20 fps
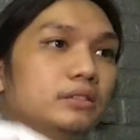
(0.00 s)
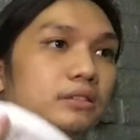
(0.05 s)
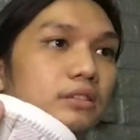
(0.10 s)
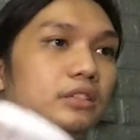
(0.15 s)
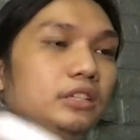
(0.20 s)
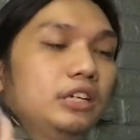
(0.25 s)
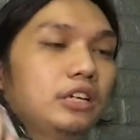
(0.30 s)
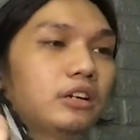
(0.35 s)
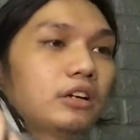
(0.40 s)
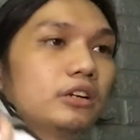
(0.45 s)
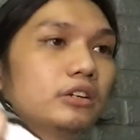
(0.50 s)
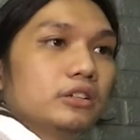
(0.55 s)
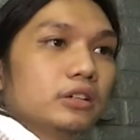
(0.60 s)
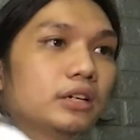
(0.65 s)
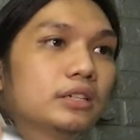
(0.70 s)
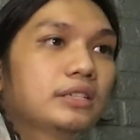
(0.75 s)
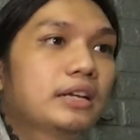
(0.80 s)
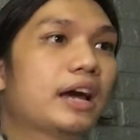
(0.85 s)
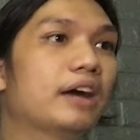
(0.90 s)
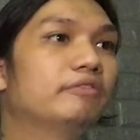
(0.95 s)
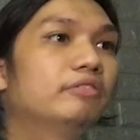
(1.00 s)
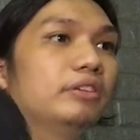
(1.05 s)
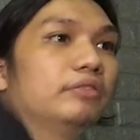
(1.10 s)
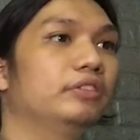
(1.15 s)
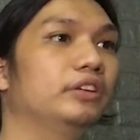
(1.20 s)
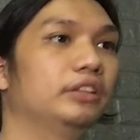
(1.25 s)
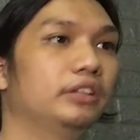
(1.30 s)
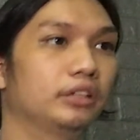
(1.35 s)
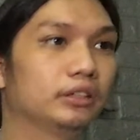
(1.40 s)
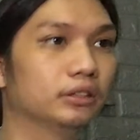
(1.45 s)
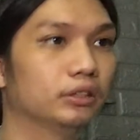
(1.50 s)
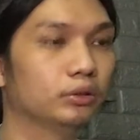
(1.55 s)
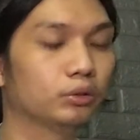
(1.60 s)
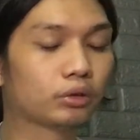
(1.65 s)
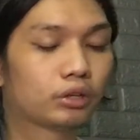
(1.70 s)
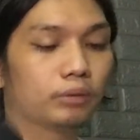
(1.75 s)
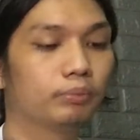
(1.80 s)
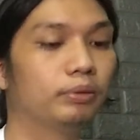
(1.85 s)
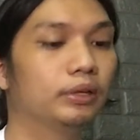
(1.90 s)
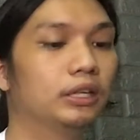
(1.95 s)
sneaker does have everything. The
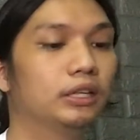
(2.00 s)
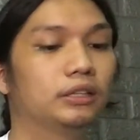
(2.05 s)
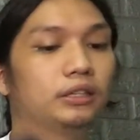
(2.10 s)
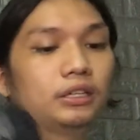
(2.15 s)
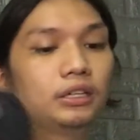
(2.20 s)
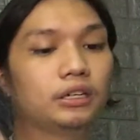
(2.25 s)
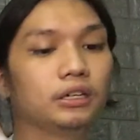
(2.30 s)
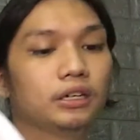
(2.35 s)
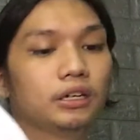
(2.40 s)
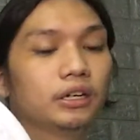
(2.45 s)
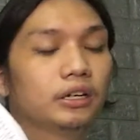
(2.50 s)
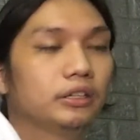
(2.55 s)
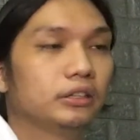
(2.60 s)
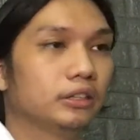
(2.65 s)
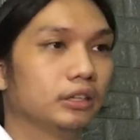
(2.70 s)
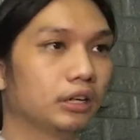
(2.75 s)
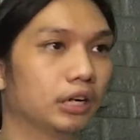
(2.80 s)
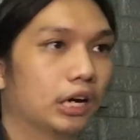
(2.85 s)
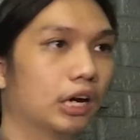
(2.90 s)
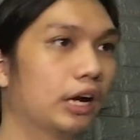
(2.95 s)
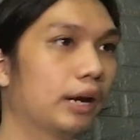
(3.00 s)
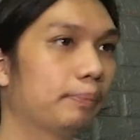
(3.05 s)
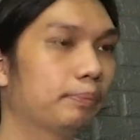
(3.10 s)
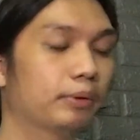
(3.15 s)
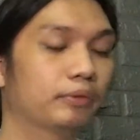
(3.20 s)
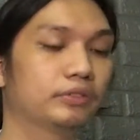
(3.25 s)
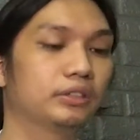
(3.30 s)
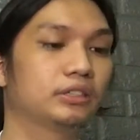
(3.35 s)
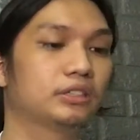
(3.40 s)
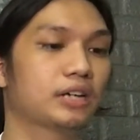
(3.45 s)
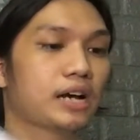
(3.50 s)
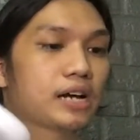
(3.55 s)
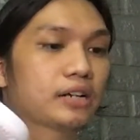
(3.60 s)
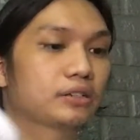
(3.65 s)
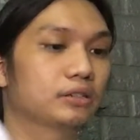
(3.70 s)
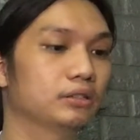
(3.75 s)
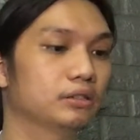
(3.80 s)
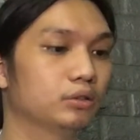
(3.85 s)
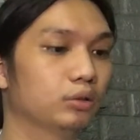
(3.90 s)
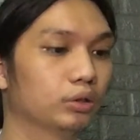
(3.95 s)
durability, the grip of the
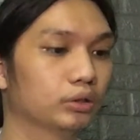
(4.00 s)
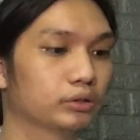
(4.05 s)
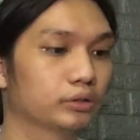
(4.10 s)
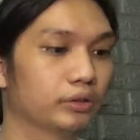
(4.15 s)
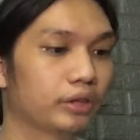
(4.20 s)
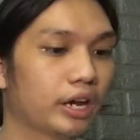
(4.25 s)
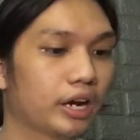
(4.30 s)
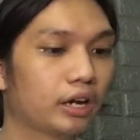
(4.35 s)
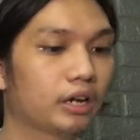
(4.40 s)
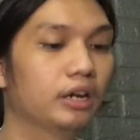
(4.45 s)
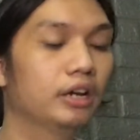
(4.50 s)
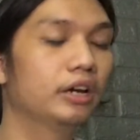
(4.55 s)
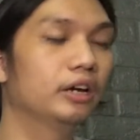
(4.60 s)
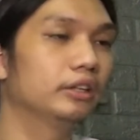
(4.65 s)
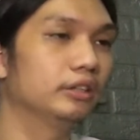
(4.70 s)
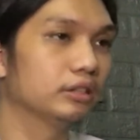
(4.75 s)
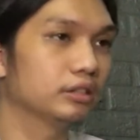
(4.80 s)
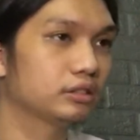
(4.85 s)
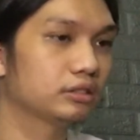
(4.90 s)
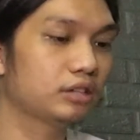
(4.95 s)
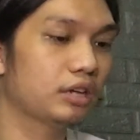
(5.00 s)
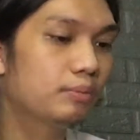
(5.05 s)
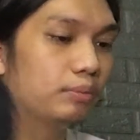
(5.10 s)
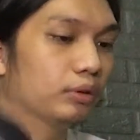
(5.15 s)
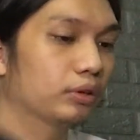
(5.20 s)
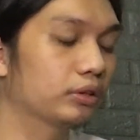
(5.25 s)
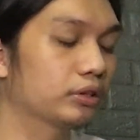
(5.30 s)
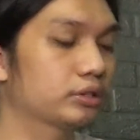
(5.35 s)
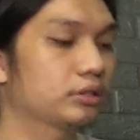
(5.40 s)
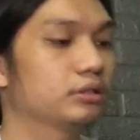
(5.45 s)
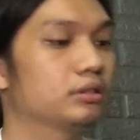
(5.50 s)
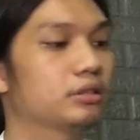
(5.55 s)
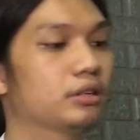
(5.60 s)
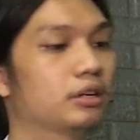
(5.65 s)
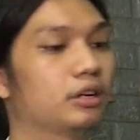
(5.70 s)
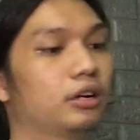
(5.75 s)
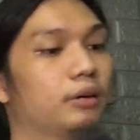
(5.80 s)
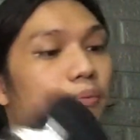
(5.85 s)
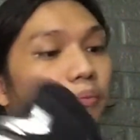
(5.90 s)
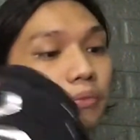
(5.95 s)
traction is also there, the stable cushion
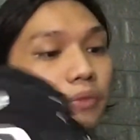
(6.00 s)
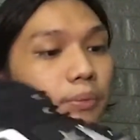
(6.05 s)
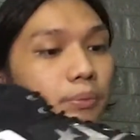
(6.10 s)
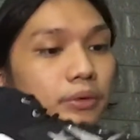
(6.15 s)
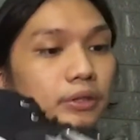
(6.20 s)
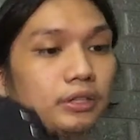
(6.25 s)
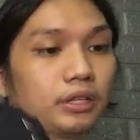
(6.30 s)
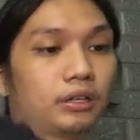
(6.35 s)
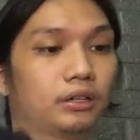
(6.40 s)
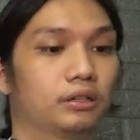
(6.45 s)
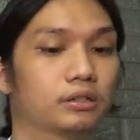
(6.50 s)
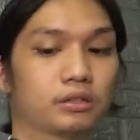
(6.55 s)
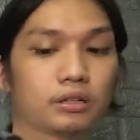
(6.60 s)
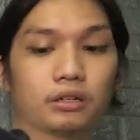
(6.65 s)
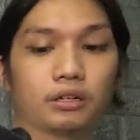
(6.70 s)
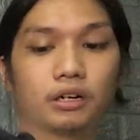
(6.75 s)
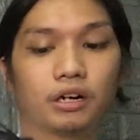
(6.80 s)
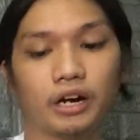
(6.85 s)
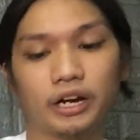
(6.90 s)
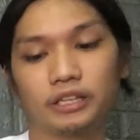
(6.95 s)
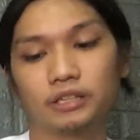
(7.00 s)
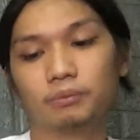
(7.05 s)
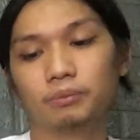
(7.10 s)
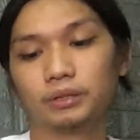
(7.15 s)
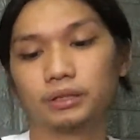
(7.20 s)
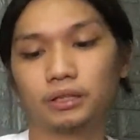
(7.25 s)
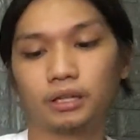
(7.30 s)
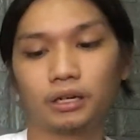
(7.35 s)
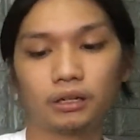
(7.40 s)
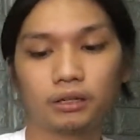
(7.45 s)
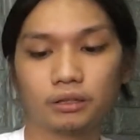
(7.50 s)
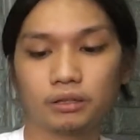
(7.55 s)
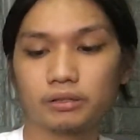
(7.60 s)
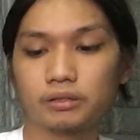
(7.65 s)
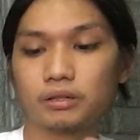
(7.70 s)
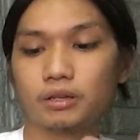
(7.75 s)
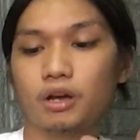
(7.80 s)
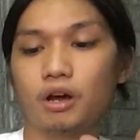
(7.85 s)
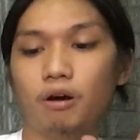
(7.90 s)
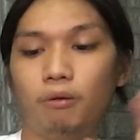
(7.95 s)
setup, the materials are great, the
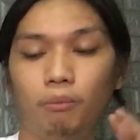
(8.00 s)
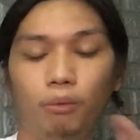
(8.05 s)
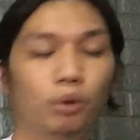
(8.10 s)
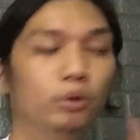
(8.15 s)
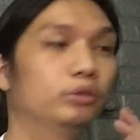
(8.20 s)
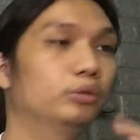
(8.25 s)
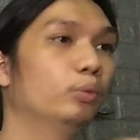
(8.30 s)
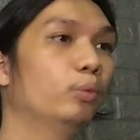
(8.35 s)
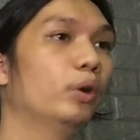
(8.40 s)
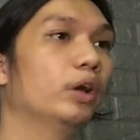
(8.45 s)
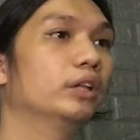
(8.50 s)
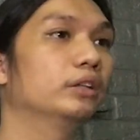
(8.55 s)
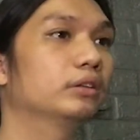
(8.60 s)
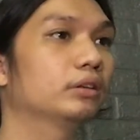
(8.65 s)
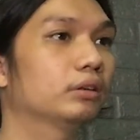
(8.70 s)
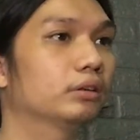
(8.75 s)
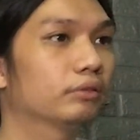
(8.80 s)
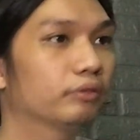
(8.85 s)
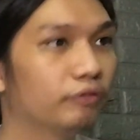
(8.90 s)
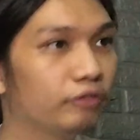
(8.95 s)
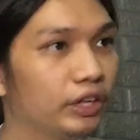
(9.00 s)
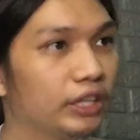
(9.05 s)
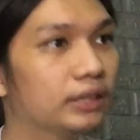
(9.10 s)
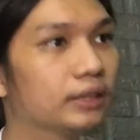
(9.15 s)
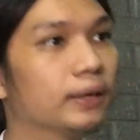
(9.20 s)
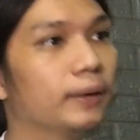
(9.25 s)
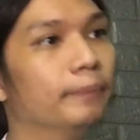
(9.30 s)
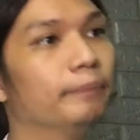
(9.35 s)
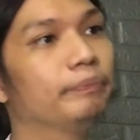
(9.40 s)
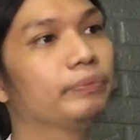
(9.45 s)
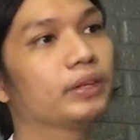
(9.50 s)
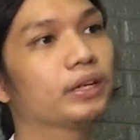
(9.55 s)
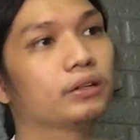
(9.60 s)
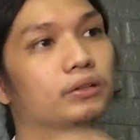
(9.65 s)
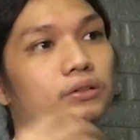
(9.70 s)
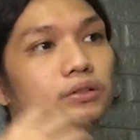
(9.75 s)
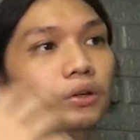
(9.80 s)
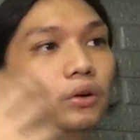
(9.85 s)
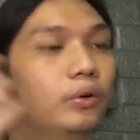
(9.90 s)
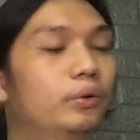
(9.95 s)
materials mold well to your feet.
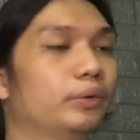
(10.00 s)
So